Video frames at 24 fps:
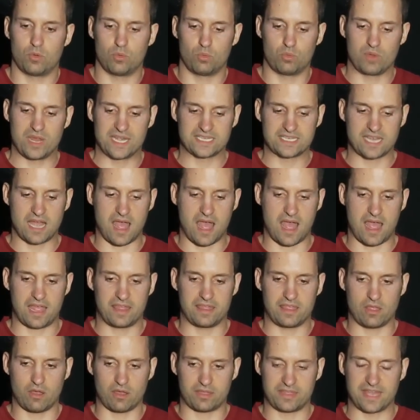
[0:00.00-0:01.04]
We tie
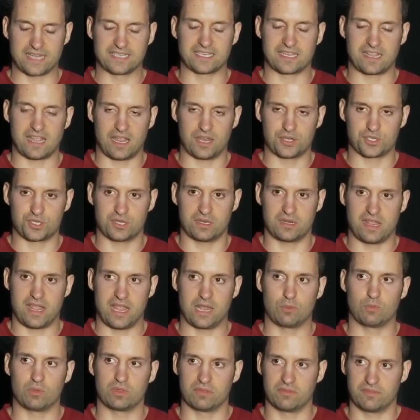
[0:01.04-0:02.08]
the authentication
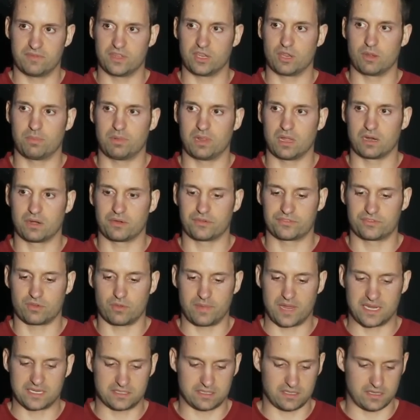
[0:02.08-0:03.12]
in with the video players. So
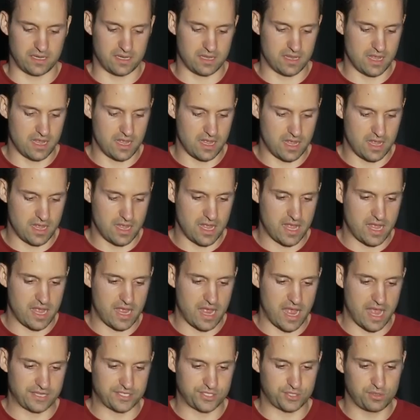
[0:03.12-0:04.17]
basically,
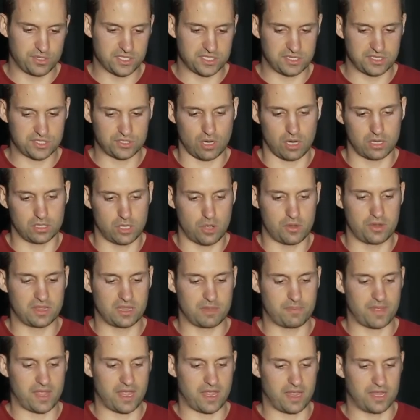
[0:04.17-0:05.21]
as soon as you start loading
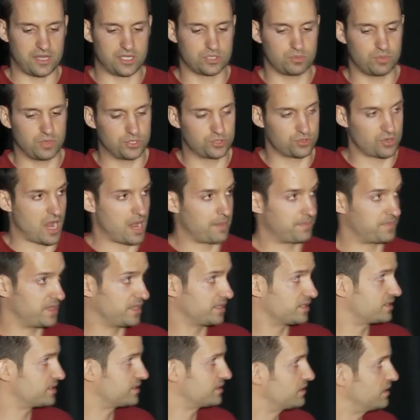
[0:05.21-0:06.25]
the page, we drop
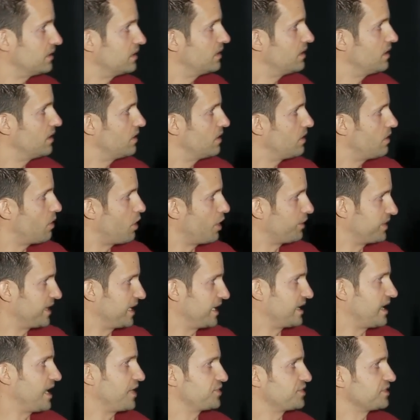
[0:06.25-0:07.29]
this
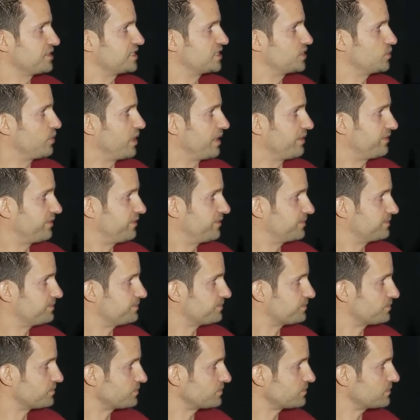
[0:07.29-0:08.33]
authentication Swift
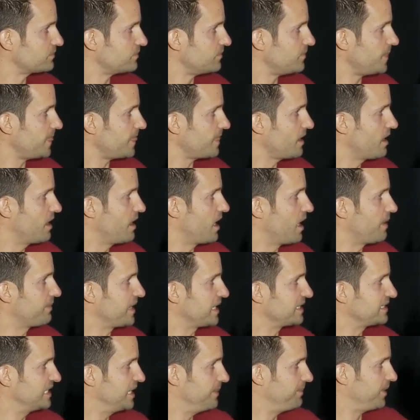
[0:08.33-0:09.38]

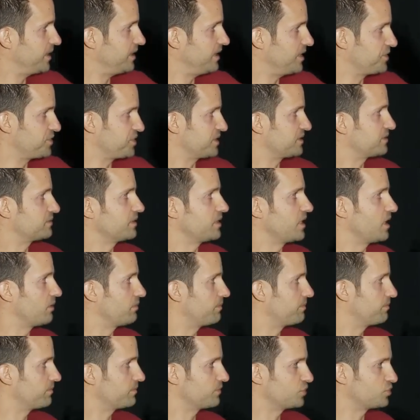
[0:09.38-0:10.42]
that typically just
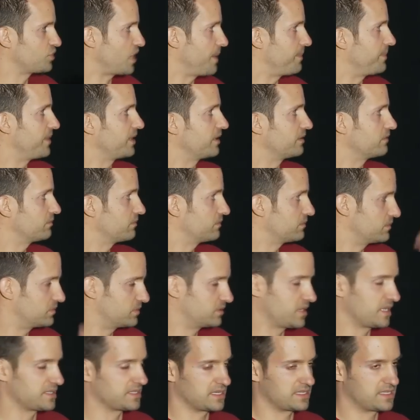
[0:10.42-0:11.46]
drop it,
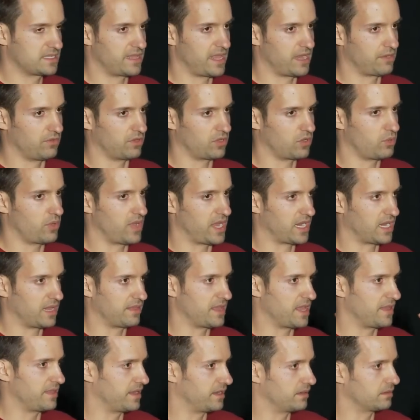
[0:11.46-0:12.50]
does this thing real quick,
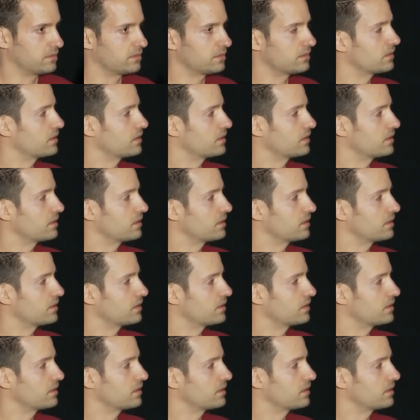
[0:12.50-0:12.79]
and then it